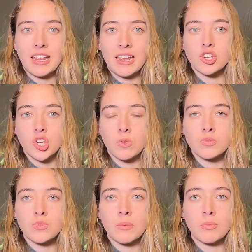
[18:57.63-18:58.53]
And
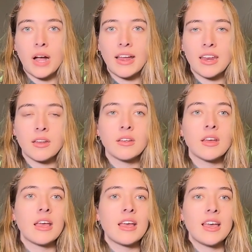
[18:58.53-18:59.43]
Joe's really prided
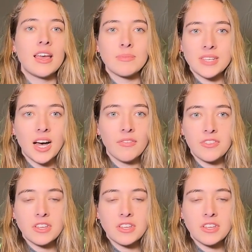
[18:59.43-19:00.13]
himself